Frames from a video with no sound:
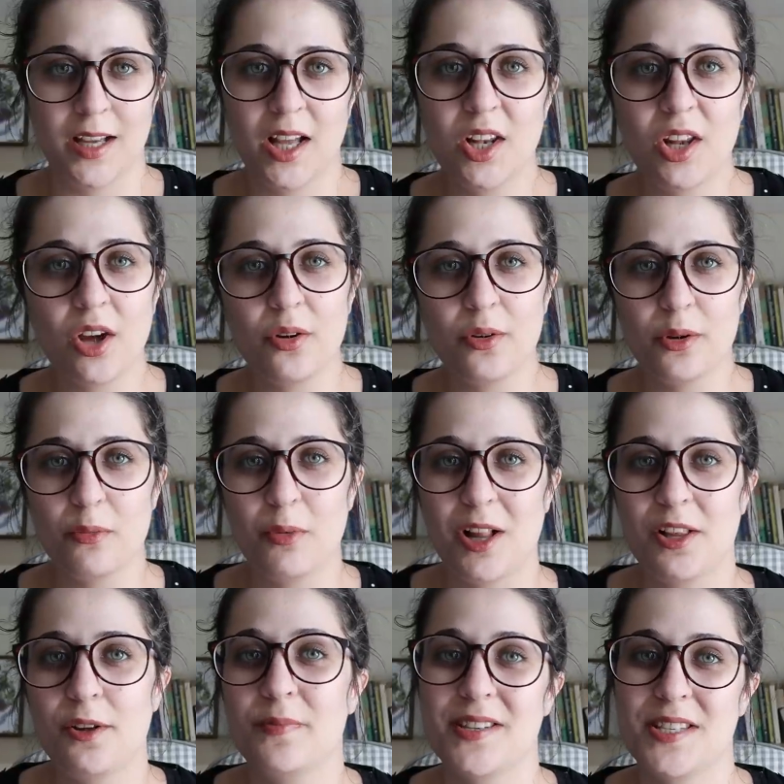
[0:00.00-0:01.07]
Hello and
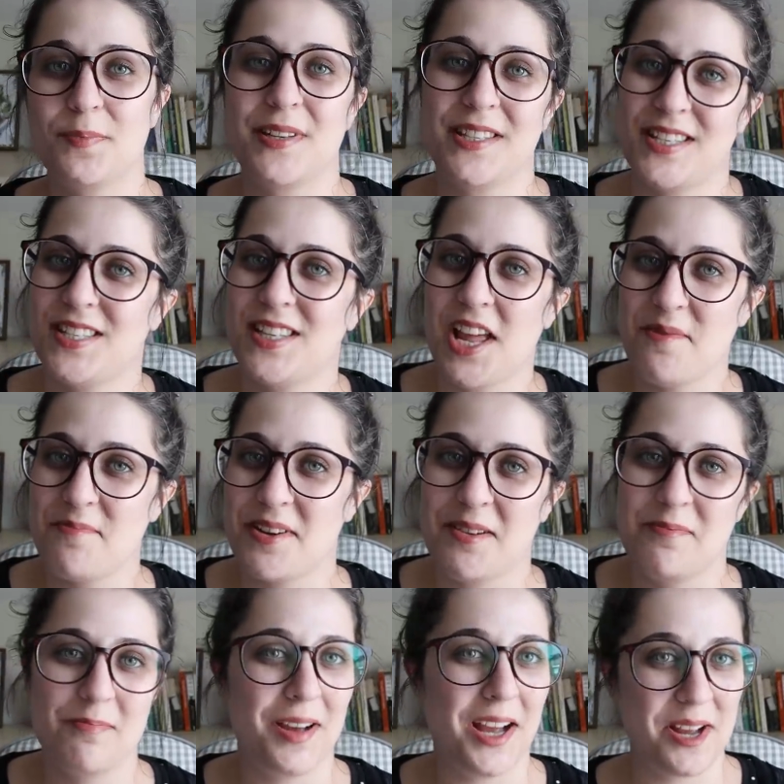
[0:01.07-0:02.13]
welcome to Spinster's
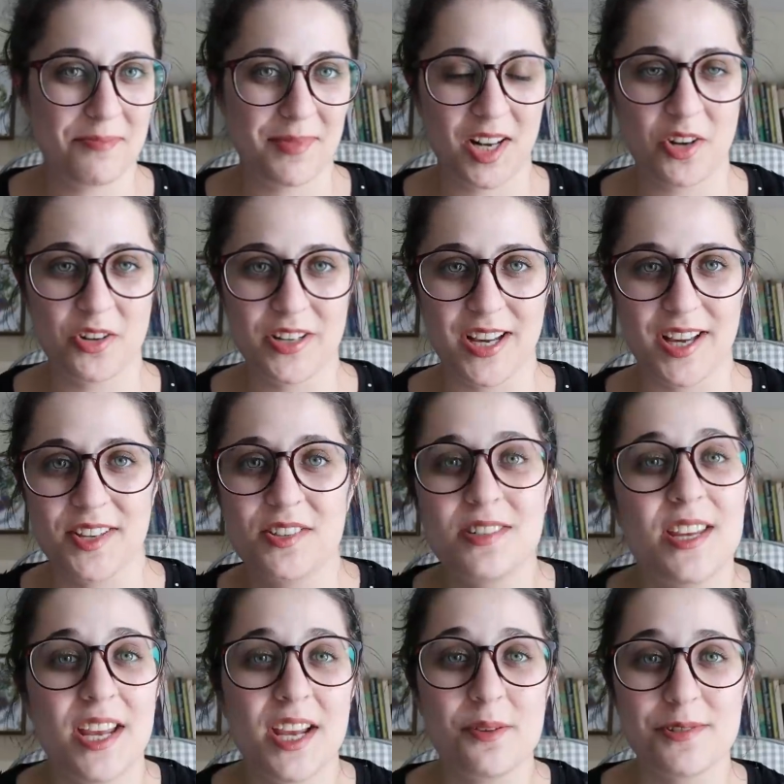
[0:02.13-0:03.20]
Library. I'm Claudia and
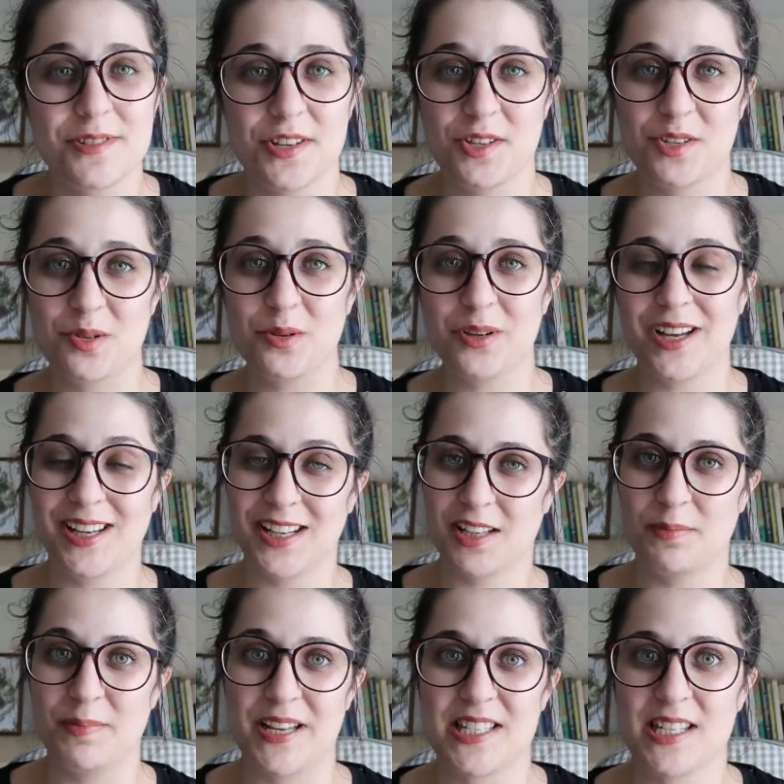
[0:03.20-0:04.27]
today I want to talk a
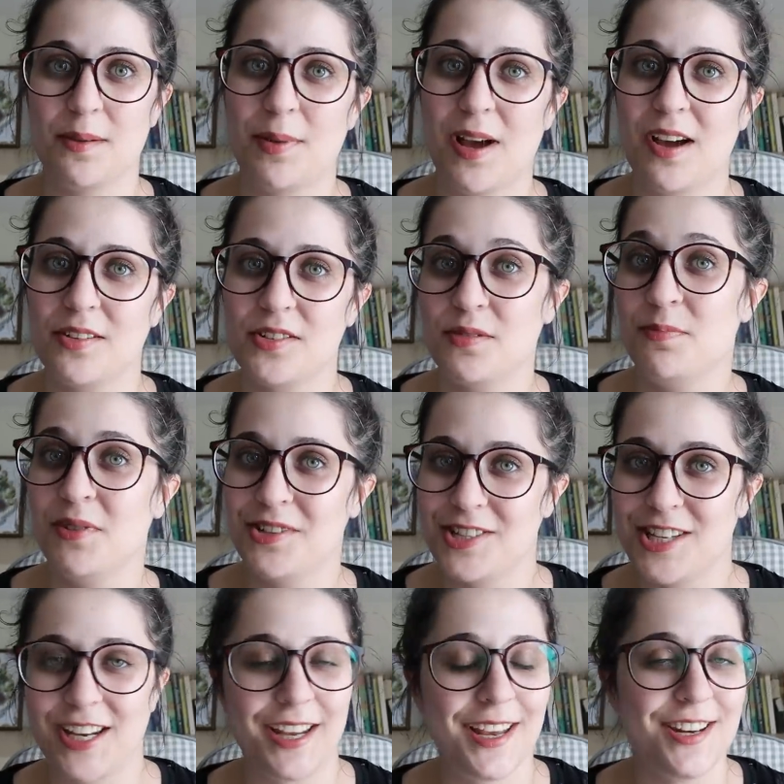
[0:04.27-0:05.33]
little bit about
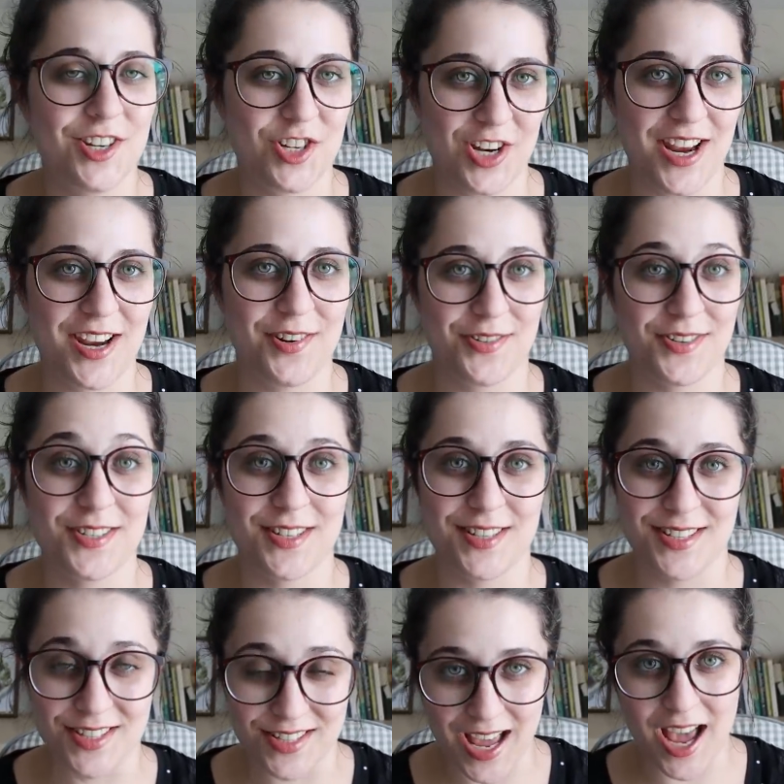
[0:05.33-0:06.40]
music in Jane
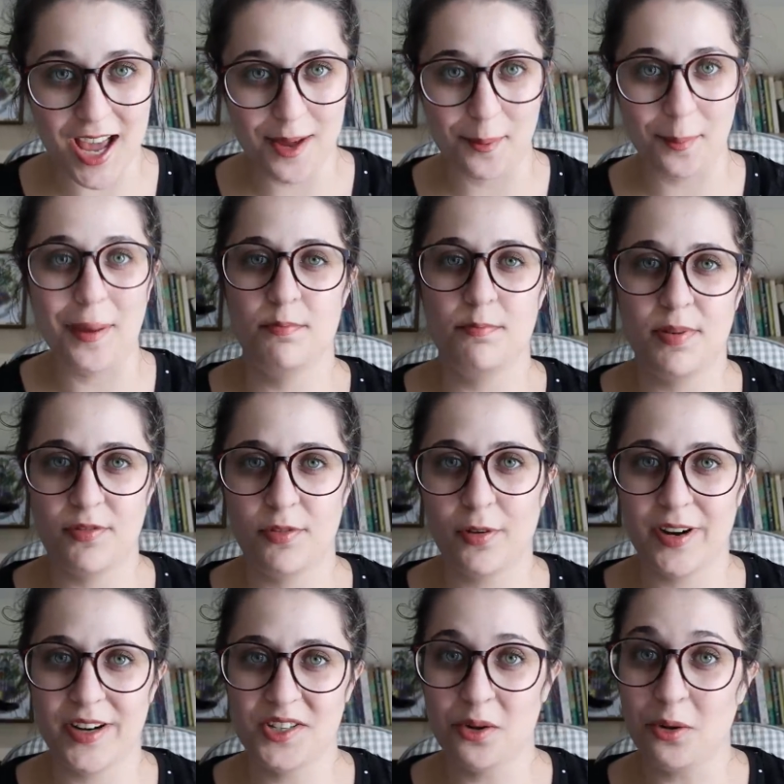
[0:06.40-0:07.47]
Austen's time. Before
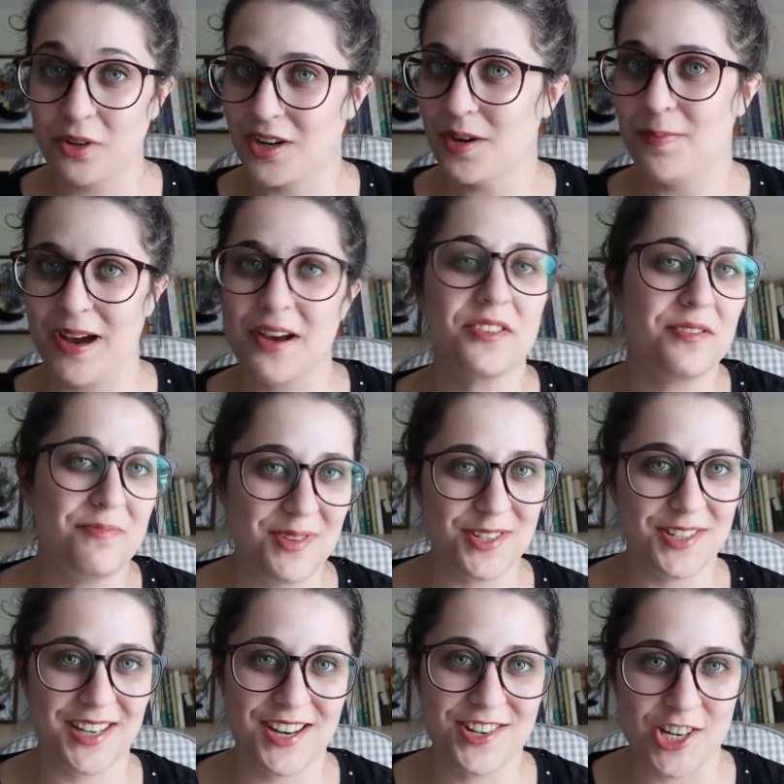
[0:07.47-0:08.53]
I talk about
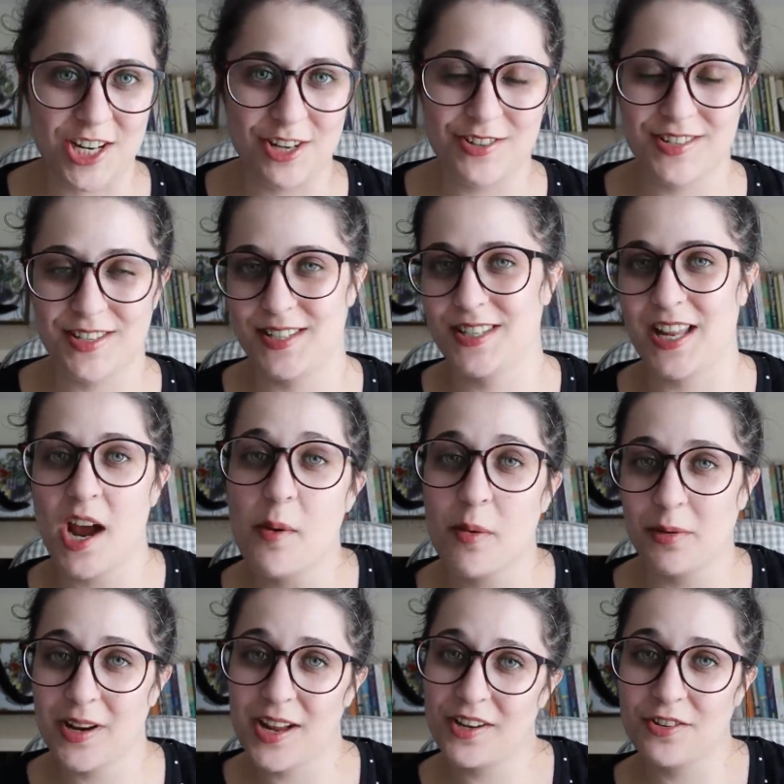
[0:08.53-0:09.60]
music in Jane Austen's time, I
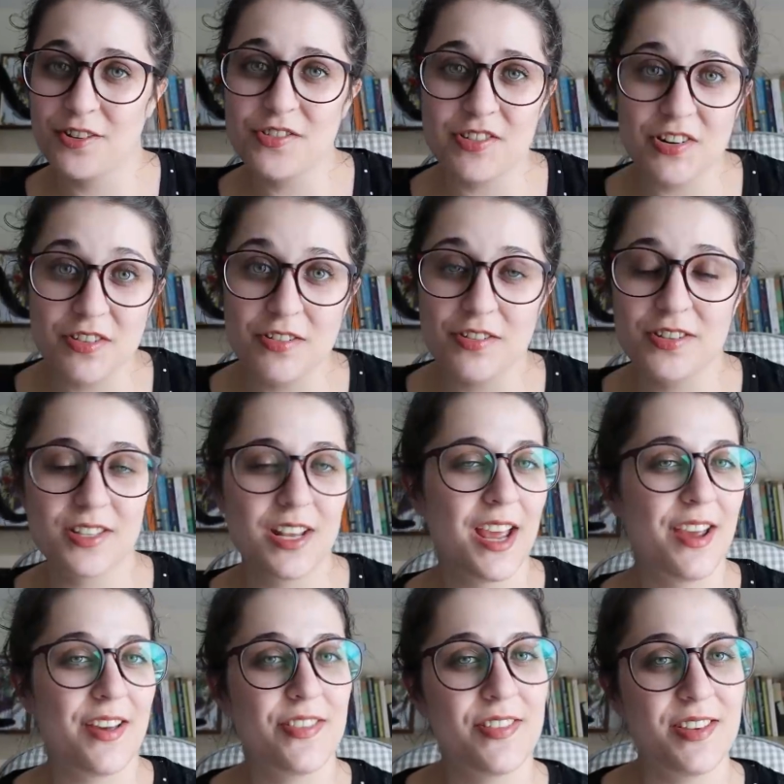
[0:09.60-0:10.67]
would like to introduce
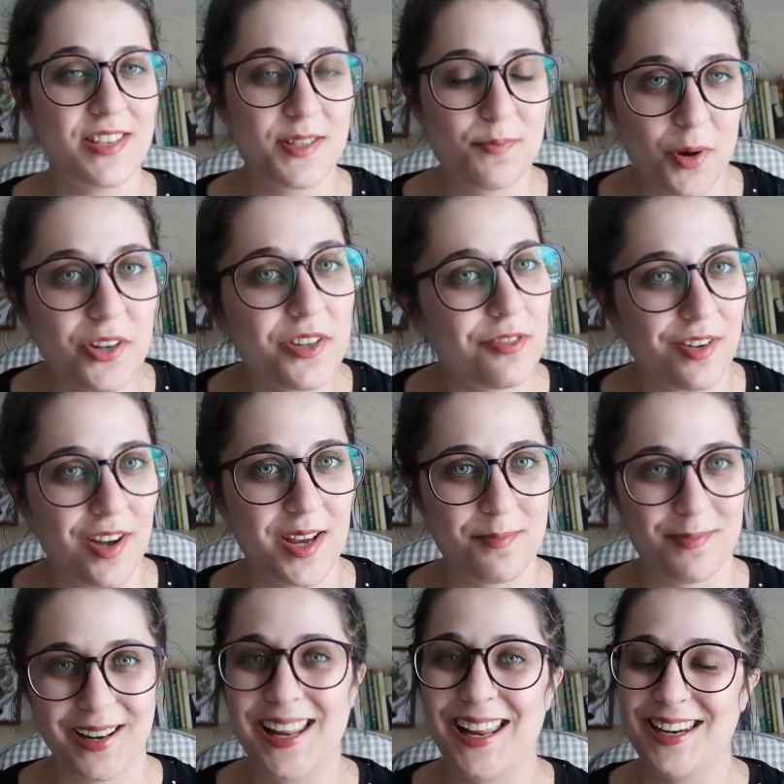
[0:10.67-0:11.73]
the Spotify
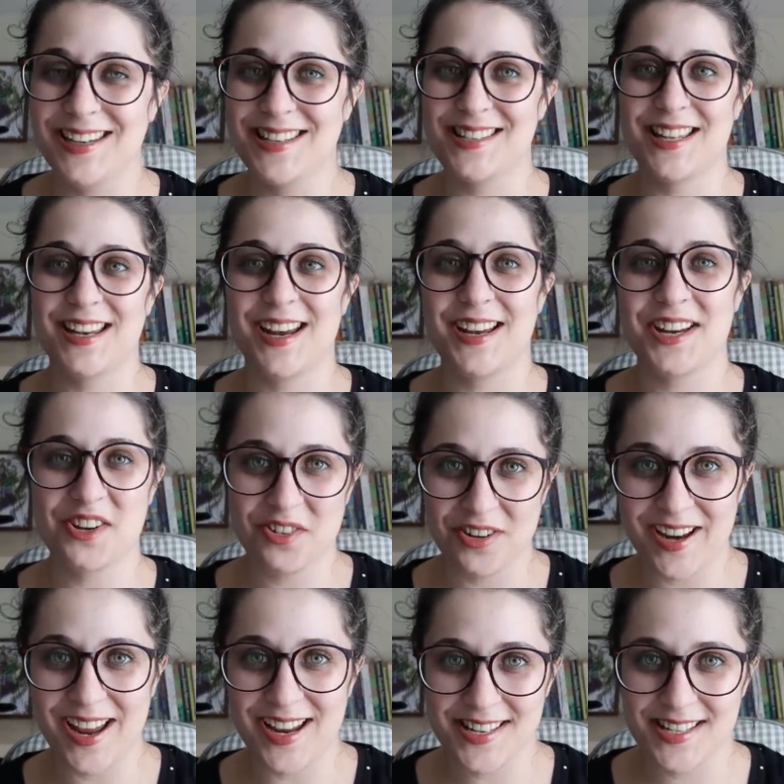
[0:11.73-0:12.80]
playlist that I
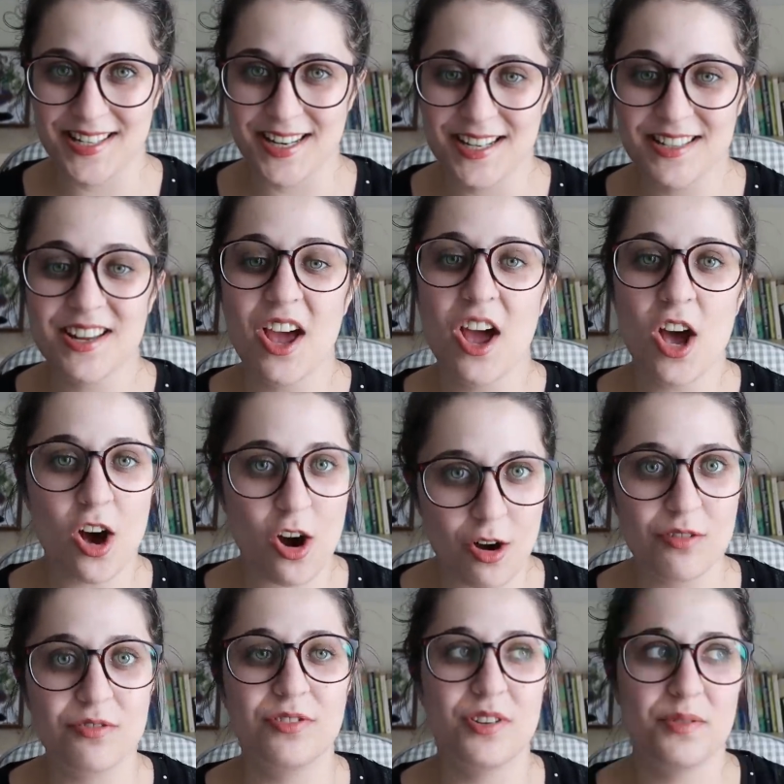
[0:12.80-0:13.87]
created
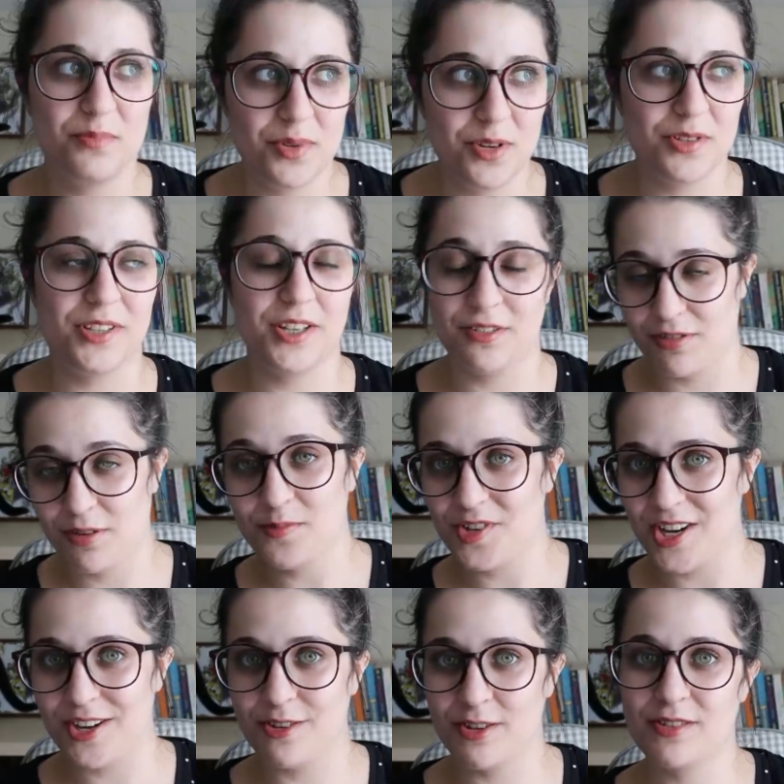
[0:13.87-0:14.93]
of music from
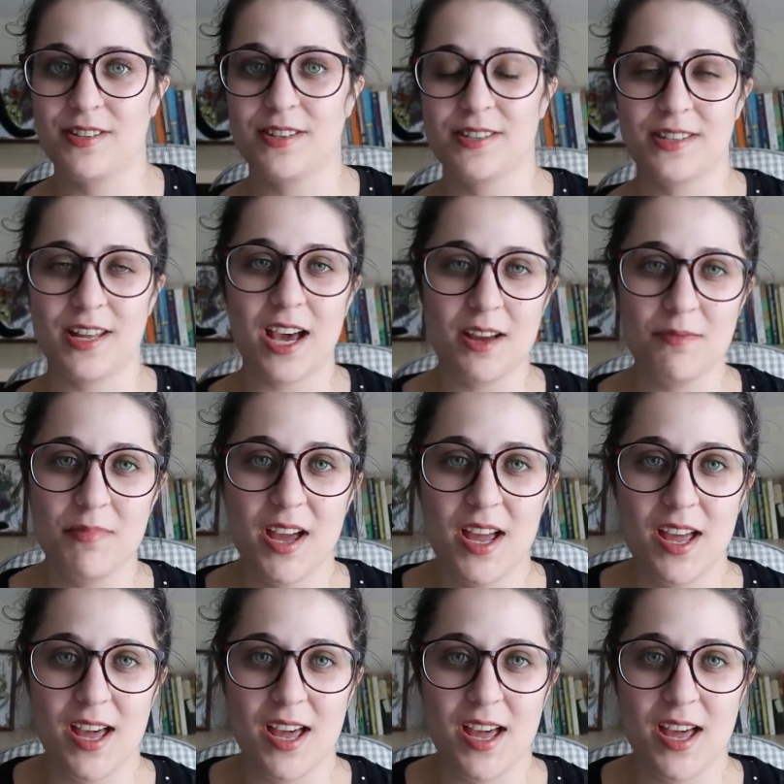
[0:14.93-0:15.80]
Jane Austen's time,